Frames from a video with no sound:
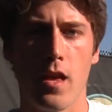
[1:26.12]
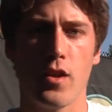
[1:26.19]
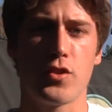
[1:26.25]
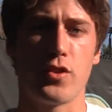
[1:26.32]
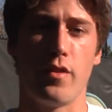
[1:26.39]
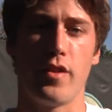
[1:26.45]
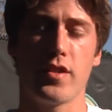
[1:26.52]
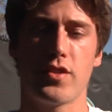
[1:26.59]

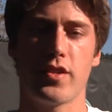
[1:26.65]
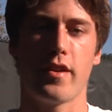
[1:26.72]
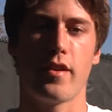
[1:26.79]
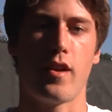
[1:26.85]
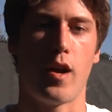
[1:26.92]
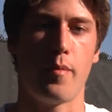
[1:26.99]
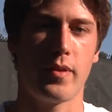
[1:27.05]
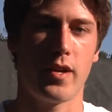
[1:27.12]
So this year,
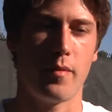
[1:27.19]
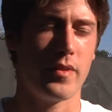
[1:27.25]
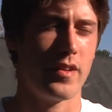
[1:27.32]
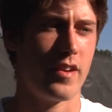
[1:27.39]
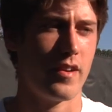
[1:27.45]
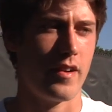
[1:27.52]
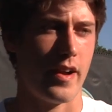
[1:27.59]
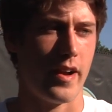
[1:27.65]
upcoming
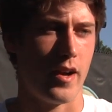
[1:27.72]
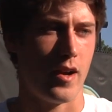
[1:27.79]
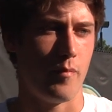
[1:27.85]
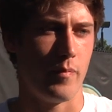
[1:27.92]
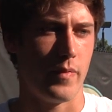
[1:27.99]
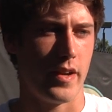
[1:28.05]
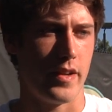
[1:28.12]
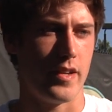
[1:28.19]
year,
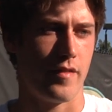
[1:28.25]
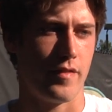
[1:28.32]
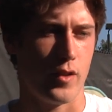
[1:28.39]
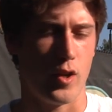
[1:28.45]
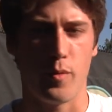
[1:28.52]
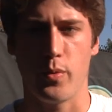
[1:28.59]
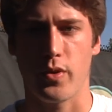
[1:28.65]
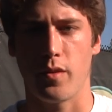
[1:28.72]
um, I definitely
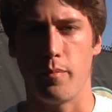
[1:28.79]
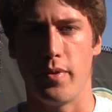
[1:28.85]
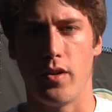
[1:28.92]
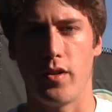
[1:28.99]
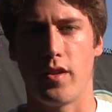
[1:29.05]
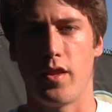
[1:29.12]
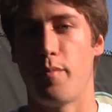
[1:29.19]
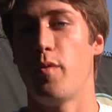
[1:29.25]
hope we can
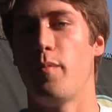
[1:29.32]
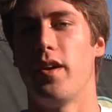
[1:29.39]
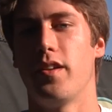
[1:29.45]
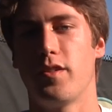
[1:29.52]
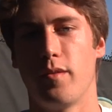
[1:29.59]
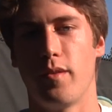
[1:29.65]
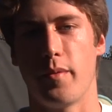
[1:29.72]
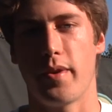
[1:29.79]
build on that
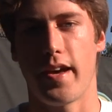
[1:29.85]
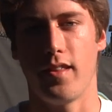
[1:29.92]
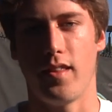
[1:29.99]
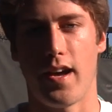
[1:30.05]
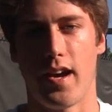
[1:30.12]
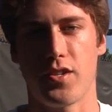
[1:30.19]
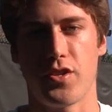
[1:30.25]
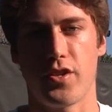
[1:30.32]
momentum that we had
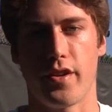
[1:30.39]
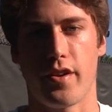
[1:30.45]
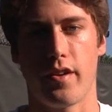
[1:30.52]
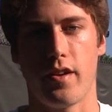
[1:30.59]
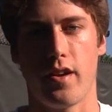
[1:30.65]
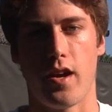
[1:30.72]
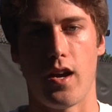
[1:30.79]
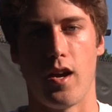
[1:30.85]
last
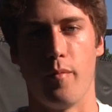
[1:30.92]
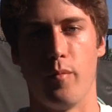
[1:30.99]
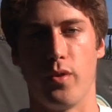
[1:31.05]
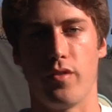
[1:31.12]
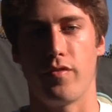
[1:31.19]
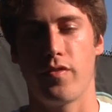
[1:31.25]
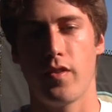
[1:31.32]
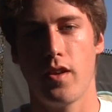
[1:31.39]
year. Um,
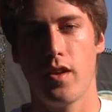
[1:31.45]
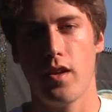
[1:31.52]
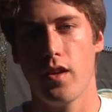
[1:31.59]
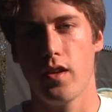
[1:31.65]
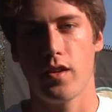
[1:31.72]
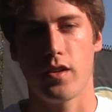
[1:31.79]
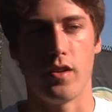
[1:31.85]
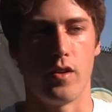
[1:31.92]
we've
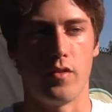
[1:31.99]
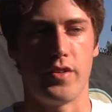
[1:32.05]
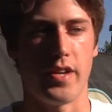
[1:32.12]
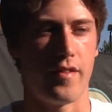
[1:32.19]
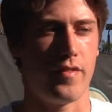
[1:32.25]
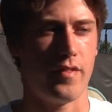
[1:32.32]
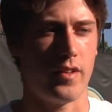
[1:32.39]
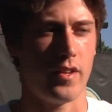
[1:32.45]
you know,
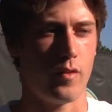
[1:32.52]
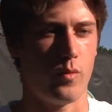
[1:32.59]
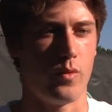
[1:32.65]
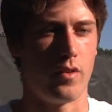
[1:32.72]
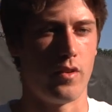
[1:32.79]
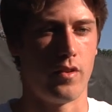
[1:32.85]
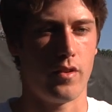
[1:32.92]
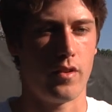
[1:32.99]
definitely
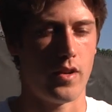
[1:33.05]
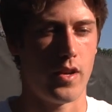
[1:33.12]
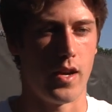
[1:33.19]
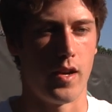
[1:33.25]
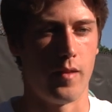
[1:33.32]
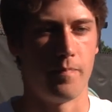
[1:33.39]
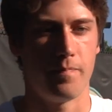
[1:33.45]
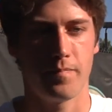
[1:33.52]
were
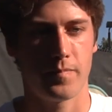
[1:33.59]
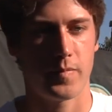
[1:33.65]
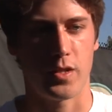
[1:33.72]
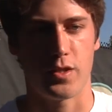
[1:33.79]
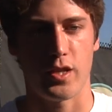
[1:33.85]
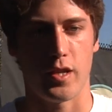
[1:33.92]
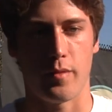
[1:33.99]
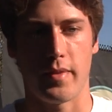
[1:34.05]
um, a
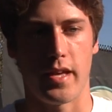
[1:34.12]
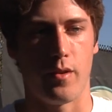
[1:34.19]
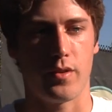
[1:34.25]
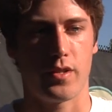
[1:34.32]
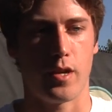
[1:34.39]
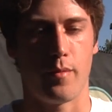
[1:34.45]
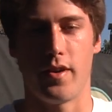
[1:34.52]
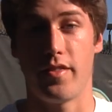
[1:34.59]
team that
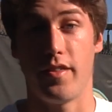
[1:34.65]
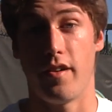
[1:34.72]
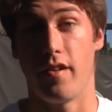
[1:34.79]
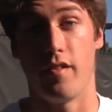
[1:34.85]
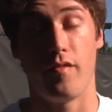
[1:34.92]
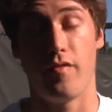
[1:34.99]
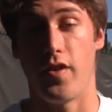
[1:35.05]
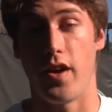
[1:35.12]
would come out
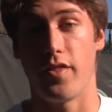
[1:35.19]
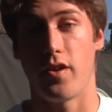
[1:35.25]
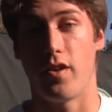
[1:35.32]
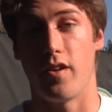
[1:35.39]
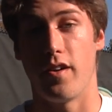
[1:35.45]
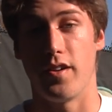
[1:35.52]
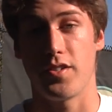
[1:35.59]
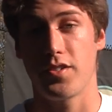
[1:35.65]
there, fight the
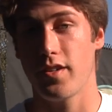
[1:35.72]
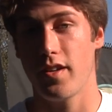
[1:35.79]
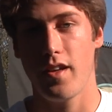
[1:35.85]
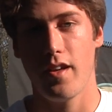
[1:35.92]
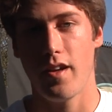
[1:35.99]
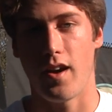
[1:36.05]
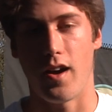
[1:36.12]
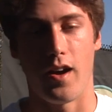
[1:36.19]
hardest
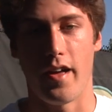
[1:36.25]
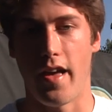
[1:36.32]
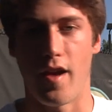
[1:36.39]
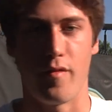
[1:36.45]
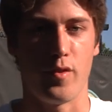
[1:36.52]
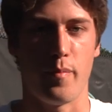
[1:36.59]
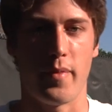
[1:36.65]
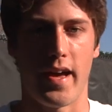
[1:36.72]
uh,
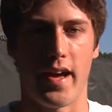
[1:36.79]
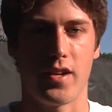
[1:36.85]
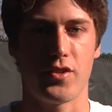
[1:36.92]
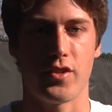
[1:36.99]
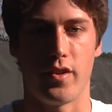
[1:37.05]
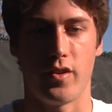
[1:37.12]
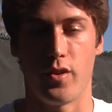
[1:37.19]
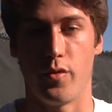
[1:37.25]
every
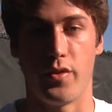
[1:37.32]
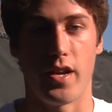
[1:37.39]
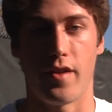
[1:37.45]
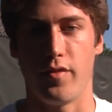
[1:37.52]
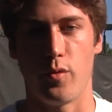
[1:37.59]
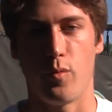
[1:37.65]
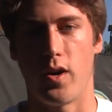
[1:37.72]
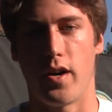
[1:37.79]
match, and you know,
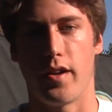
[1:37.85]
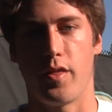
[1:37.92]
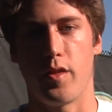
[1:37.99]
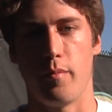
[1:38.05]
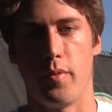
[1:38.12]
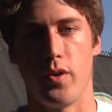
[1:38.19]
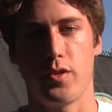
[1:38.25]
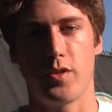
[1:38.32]
definitely wanted it the
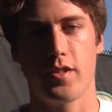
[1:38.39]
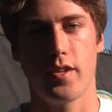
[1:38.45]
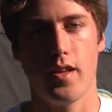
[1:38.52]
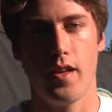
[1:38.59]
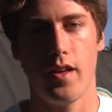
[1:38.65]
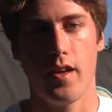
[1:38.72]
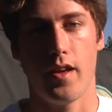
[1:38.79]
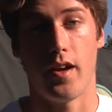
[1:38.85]
most.
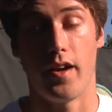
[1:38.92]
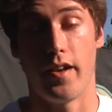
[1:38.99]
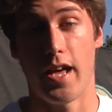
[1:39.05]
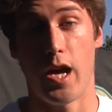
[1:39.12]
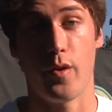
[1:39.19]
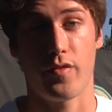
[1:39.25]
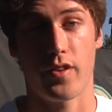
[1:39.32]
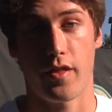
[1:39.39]
Uh,
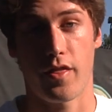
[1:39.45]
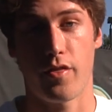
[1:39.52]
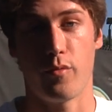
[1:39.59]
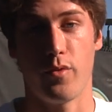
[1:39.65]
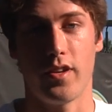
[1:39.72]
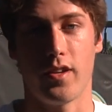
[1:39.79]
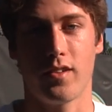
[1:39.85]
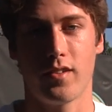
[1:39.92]
now we've got
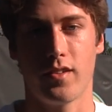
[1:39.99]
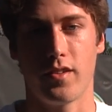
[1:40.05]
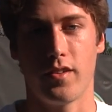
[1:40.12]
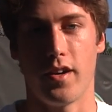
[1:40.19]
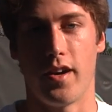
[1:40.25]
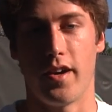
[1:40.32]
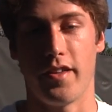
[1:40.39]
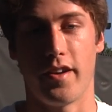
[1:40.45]
three
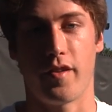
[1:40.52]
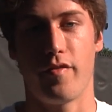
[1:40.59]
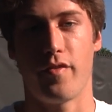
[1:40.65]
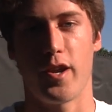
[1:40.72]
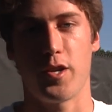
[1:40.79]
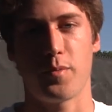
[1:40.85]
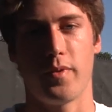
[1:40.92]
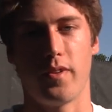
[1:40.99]
uh, young
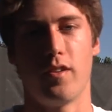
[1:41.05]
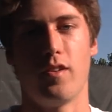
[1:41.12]
freshmen.